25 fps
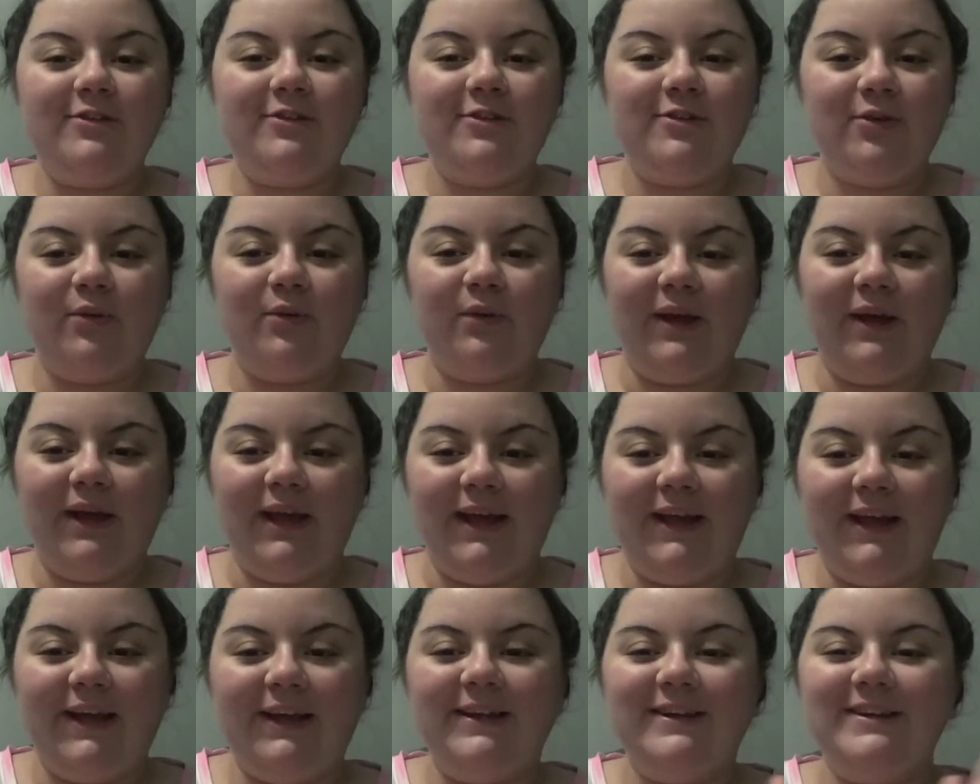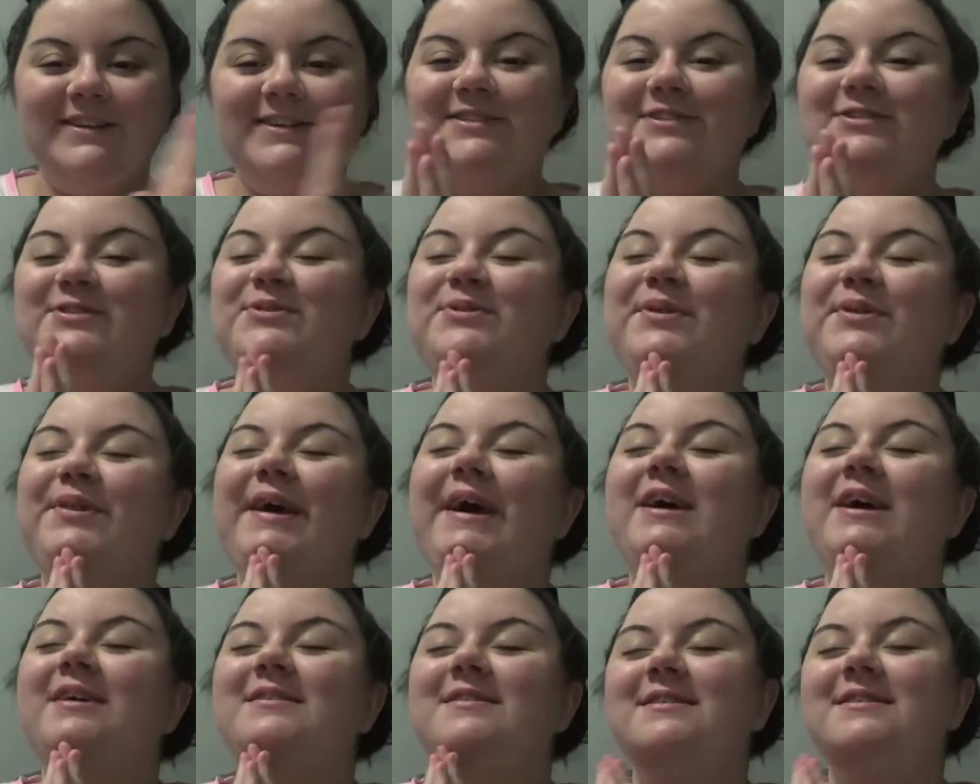doing
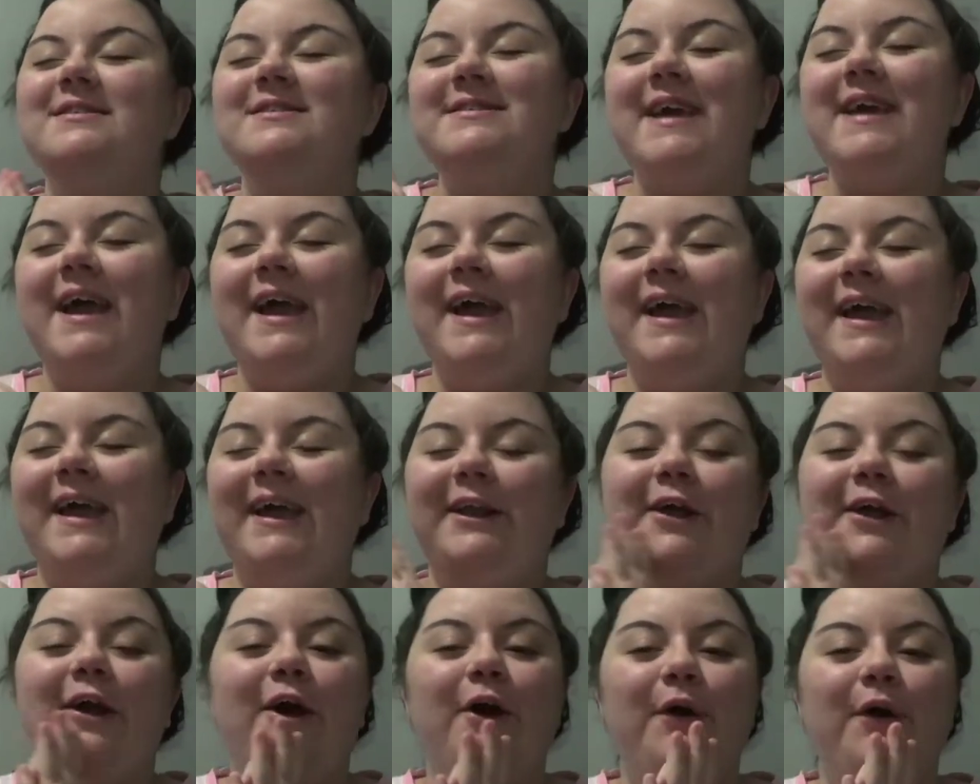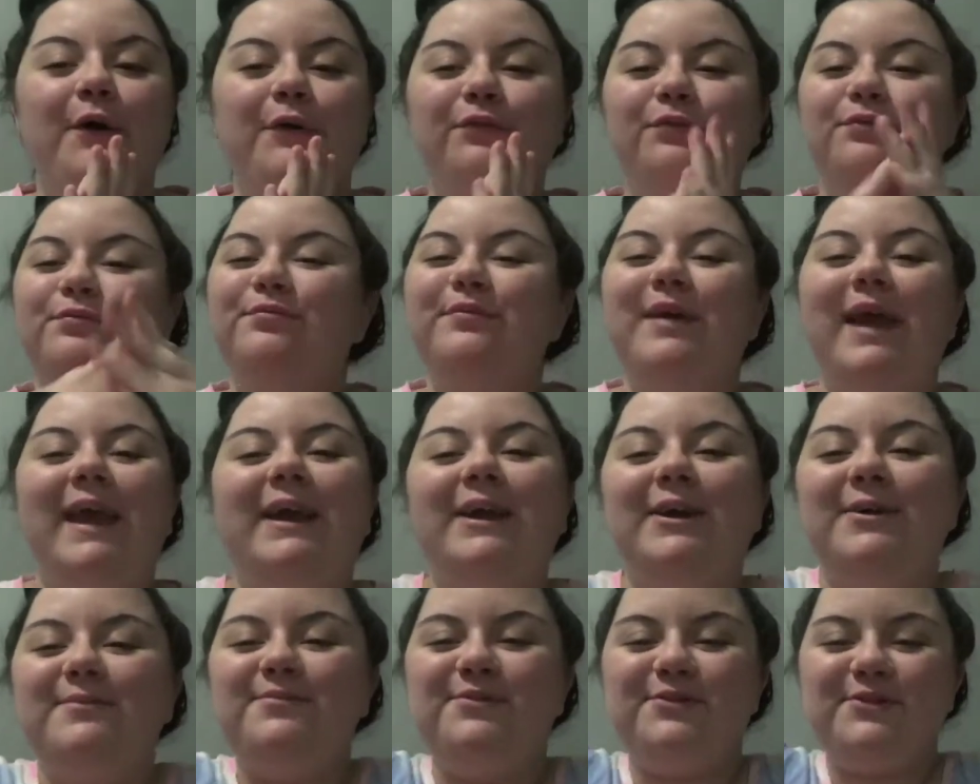2010 of
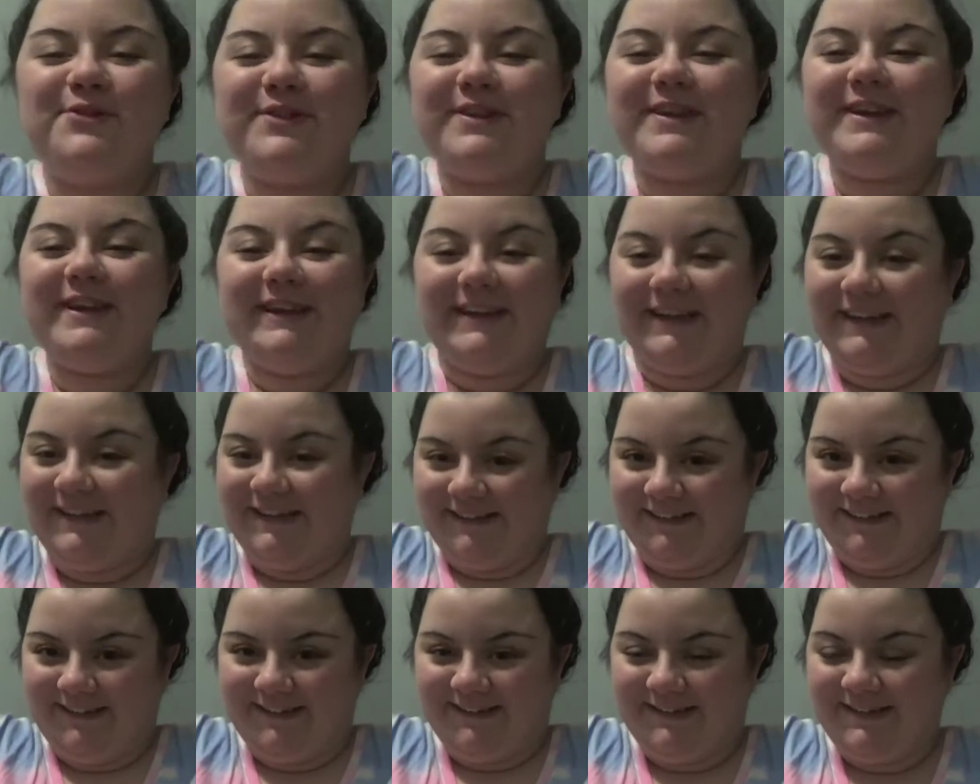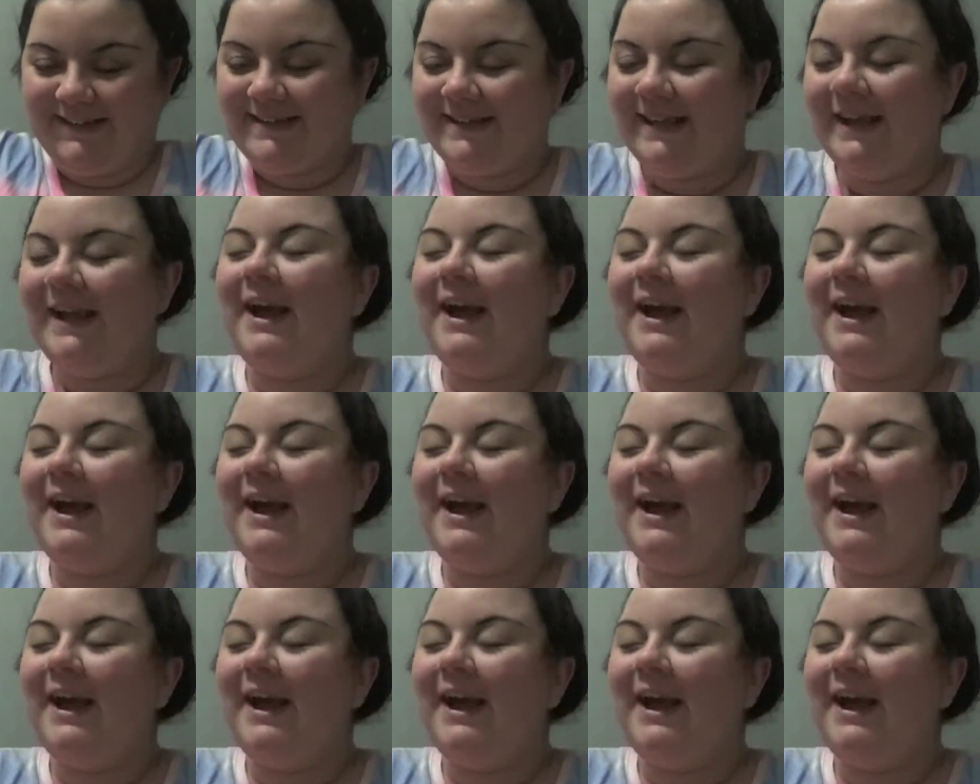Makeup Through the Years.